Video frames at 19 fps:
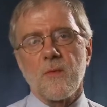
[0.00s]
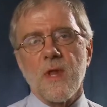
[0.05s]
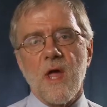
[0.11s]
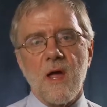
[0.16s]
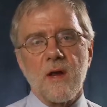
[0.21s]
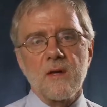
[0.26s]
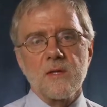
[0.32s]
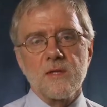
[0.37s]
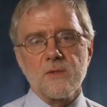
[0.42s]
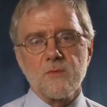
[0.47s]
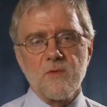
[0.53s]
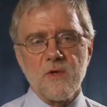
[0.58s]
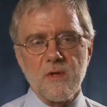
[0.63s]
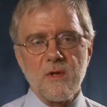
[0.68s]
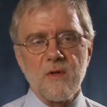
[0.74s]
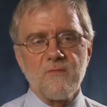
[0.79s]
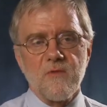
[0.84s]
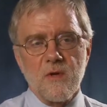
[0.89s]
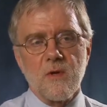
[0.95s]
and that is we
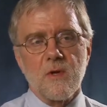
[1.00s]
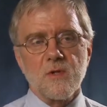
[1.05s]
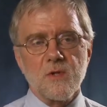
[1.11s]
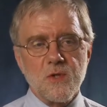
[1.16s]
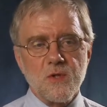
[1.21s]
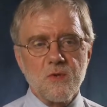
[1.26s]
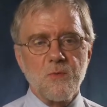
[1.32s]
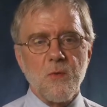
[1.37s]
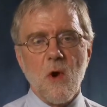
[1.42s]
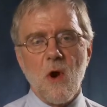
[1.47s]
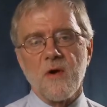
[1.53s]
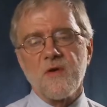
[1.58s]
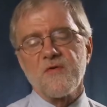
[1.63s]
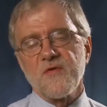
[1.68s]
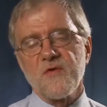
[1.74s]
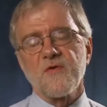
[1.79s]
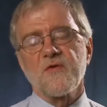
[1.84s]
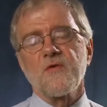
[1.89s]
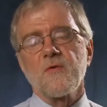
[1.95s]
live in a two-party
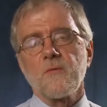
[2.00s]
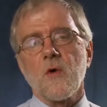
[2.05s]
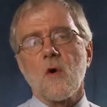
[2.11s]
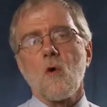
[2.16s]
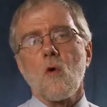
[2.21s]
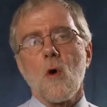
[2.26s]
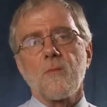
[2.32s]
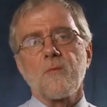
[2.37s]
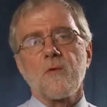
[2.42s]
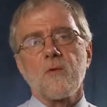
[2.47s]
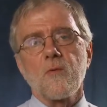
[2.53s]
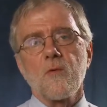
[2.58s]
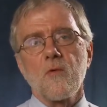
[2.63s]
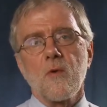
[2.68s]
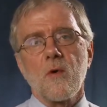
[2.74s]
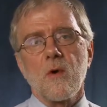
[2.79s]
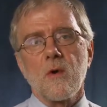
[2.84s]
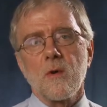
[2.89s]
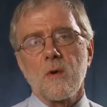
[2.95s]
system of corporate
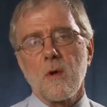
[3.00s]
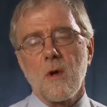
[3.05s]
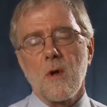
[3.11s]
rule,